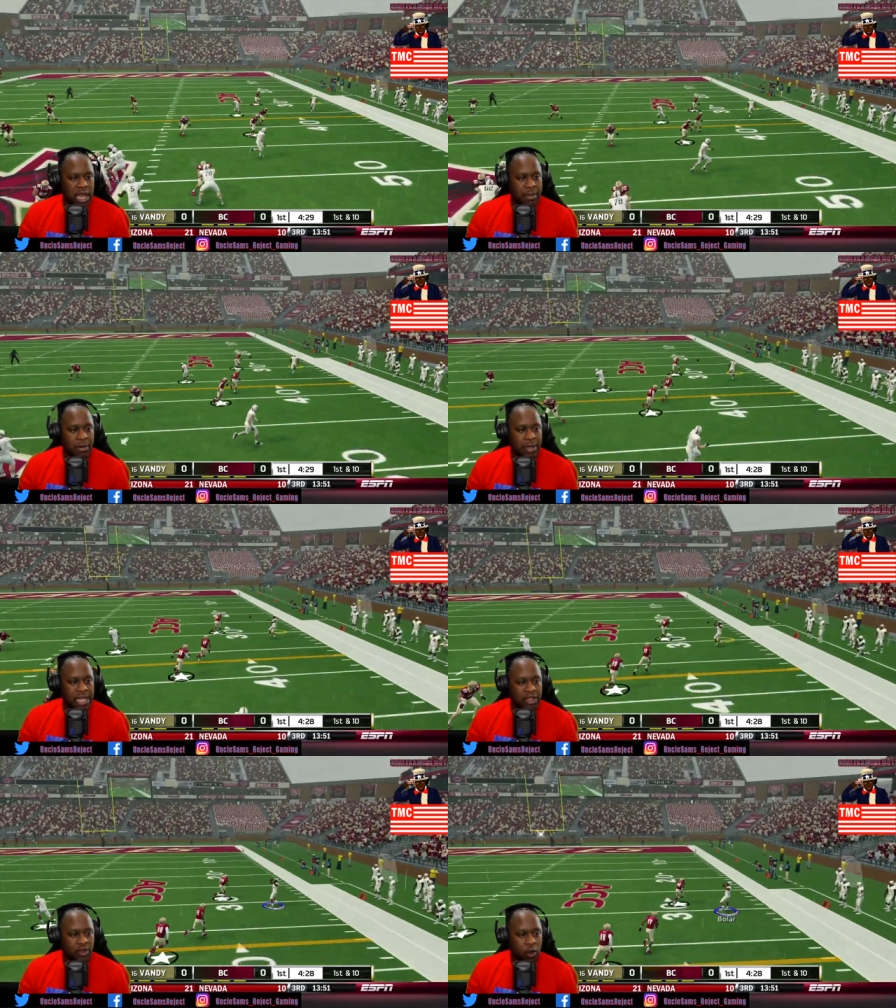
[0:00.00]
Gotta be
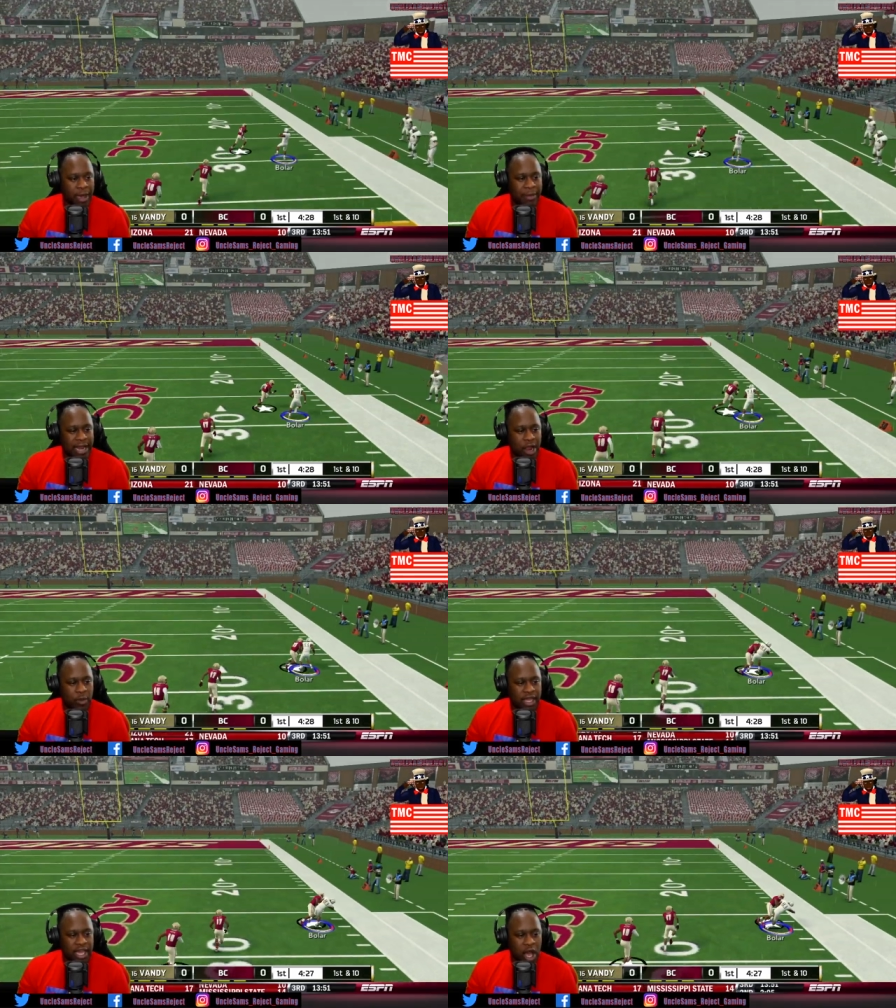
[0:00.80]
able to make that throw, baby.
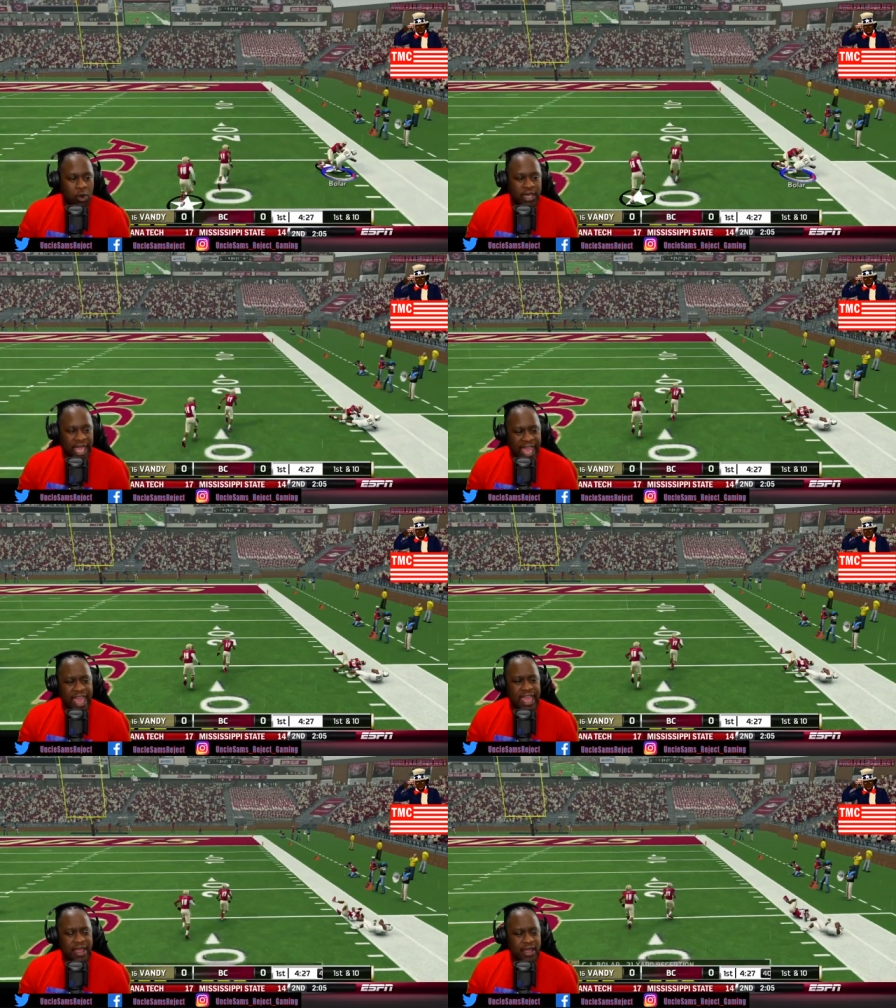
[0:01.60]
There we go,
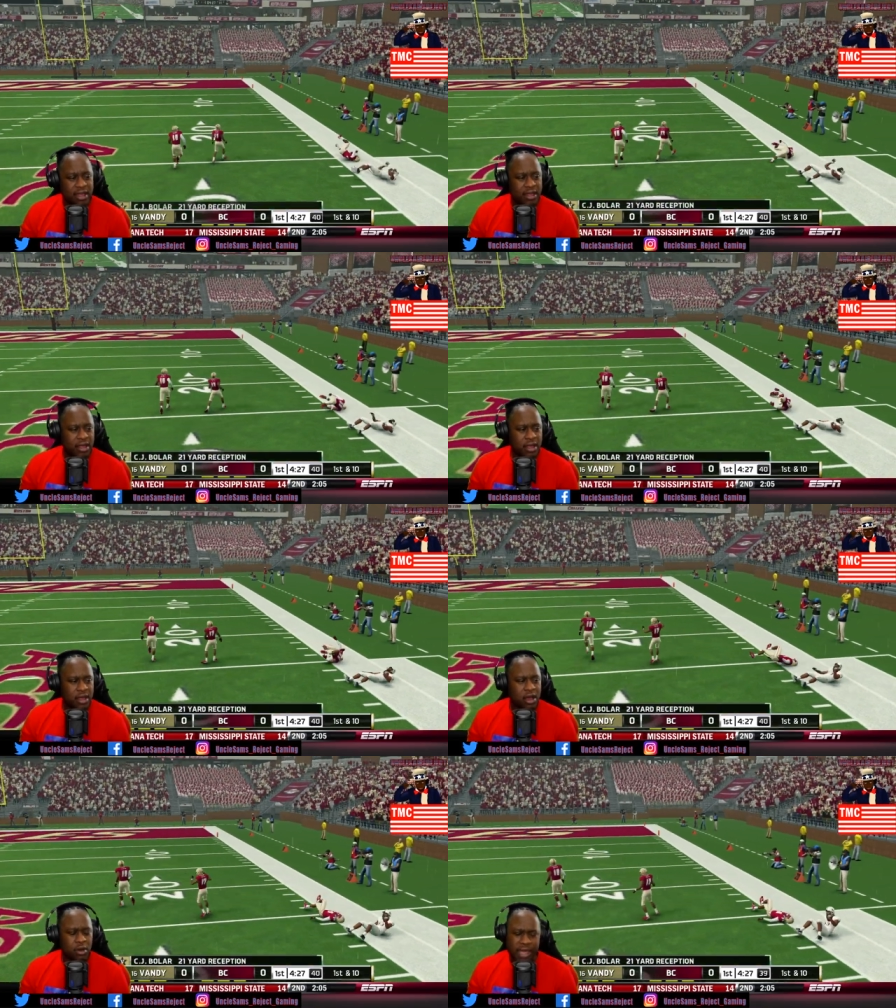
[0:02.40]
kid.
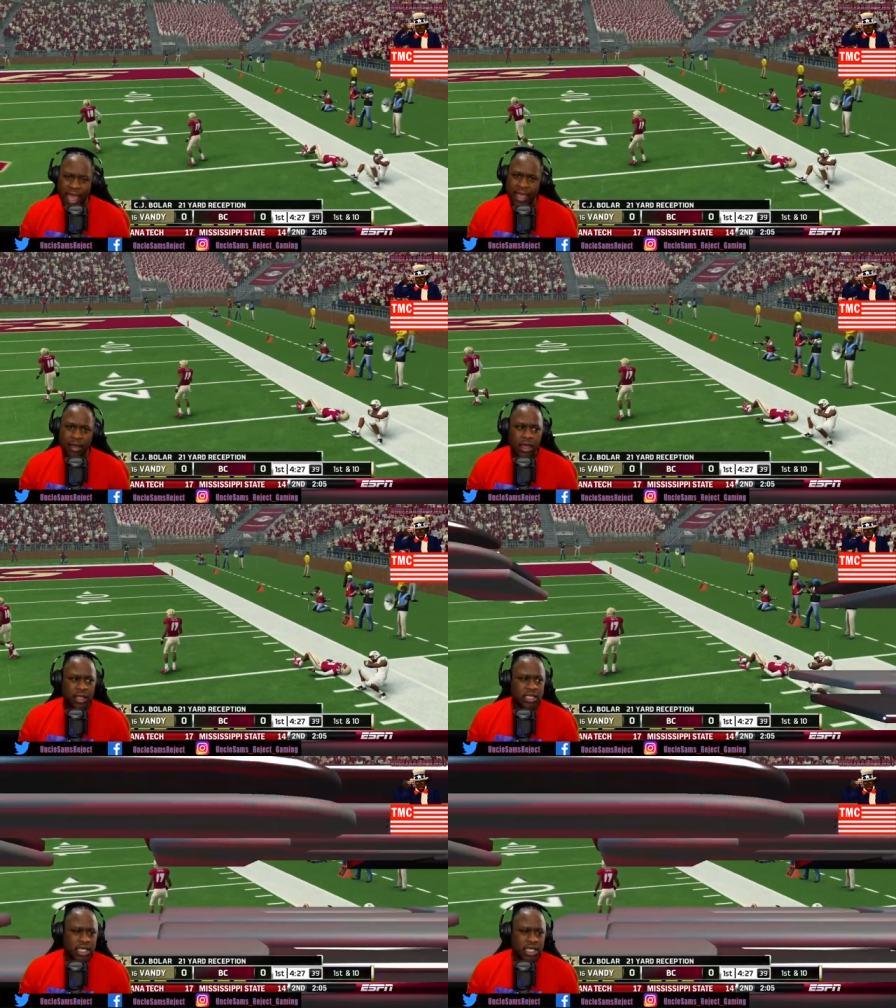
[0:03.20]
Okay.